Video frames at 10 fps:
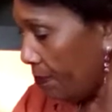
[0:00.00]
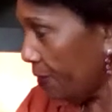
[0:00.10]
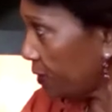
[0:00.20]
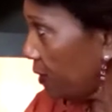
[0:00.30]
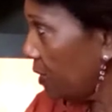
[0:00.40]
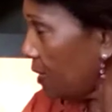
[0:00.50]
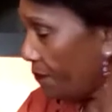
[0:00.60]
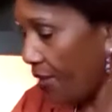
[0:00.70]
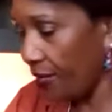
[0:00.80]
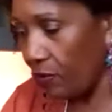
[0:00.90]
me see
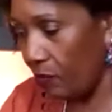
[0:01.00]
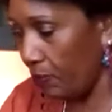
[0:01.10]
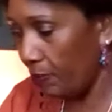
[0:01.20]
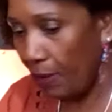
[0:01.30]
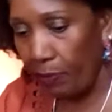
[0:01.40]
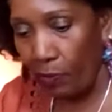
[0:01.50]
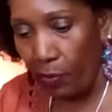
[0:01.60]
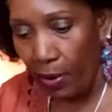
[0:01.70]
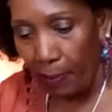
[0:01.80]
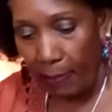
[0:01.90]
if I can remember
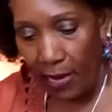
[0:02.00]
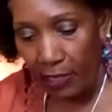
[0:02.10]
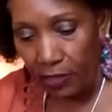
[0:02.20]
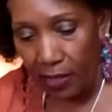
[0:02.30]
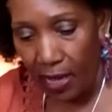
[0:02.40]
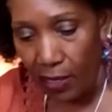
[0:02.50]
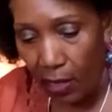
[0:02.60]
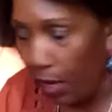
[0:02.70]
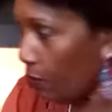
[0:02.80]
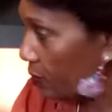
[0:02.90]
where each thing go.